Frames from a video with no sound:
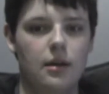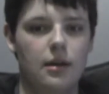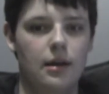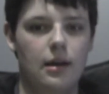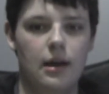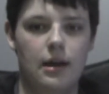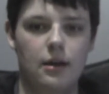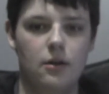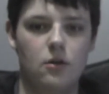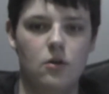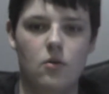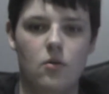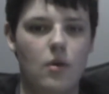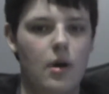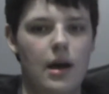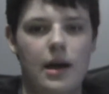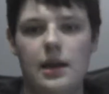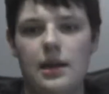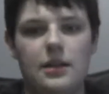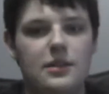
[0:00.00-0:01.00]
I don't know
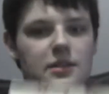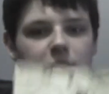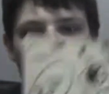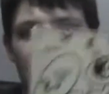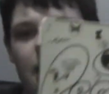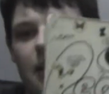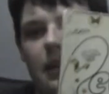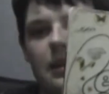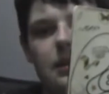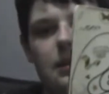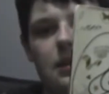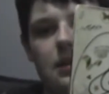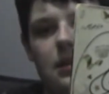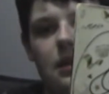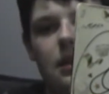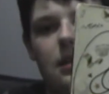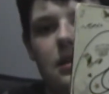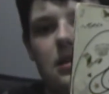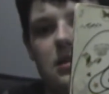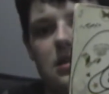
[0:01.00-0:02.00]
why it's not
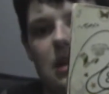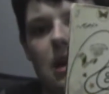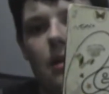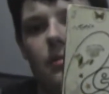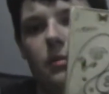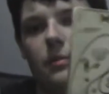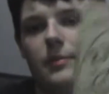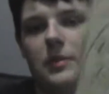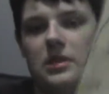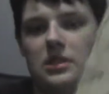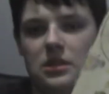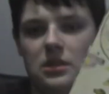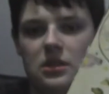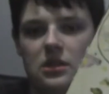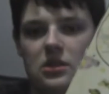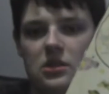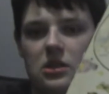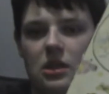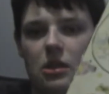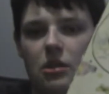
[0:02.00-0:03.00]
in this album. It's in
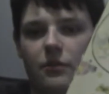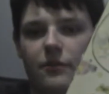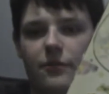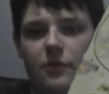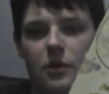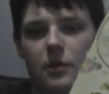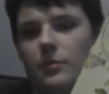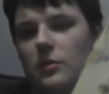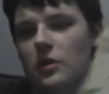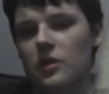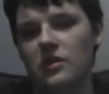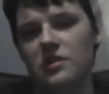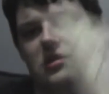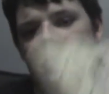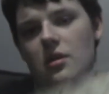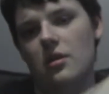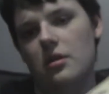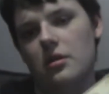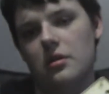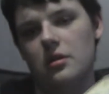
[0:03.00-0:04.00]
the single for Immigrant
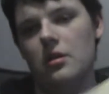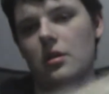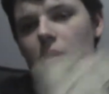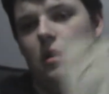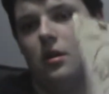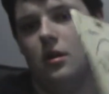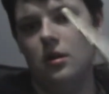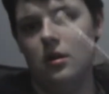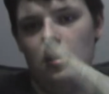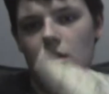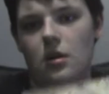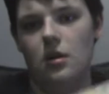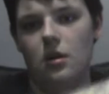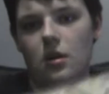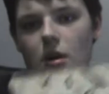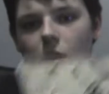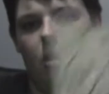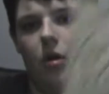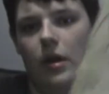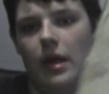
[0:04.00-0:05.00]
Song.
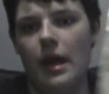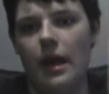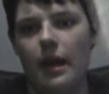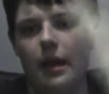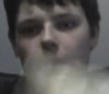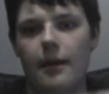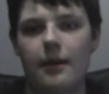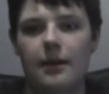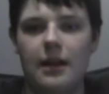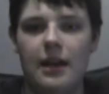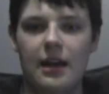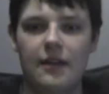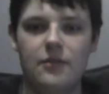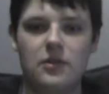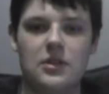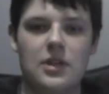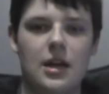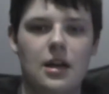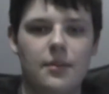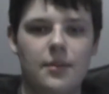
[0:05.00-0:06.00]
Oh yeah, and I have
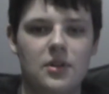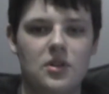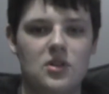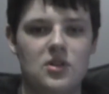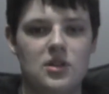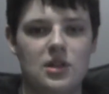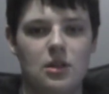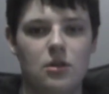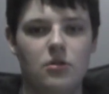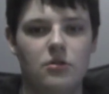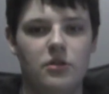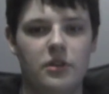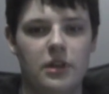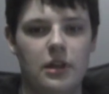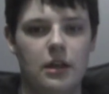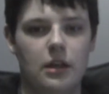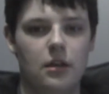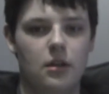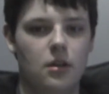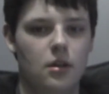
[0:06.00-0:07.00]
to talk about the single
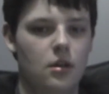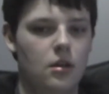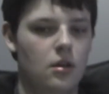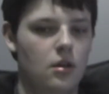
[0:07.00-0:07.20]
thing.